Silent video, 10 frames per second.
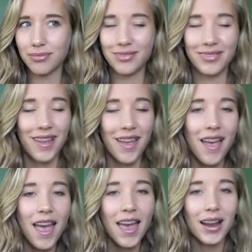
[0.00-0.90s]

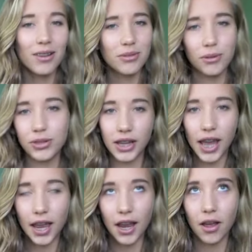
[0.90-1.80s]
and I was supposed to
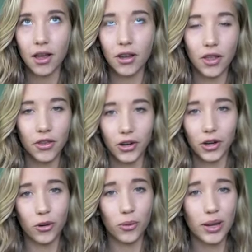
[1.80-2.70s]
get uh, another
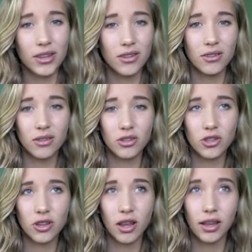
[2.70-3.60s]
Queen
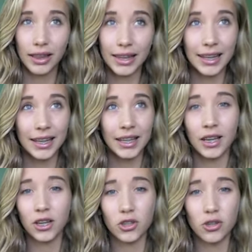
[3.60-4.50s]

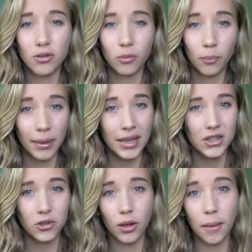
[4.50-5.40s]
Helene Mint
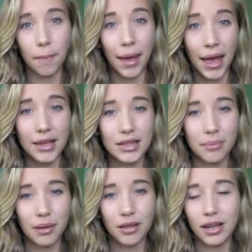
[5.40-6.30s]
Julep Mask
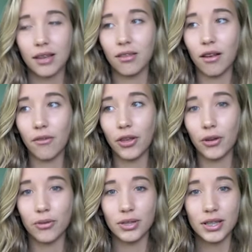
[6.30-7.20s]
because I love
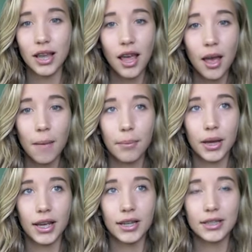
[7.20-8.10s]
those
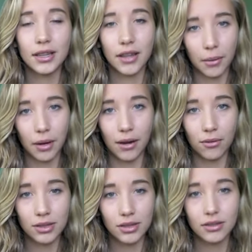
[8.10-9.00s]
but they were out.
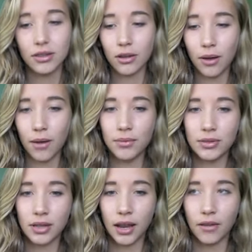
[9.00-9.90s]
So I was
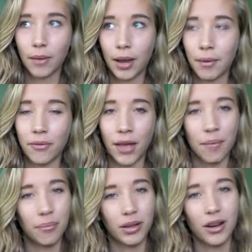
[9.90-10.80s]
kind of mad about
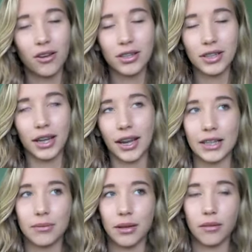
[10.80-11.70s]
that, but I'll just get it
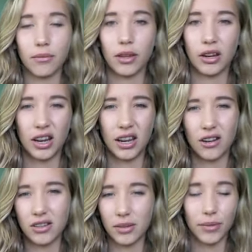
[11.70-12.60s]
next week when they're in
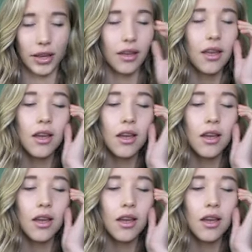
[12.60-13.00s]
or something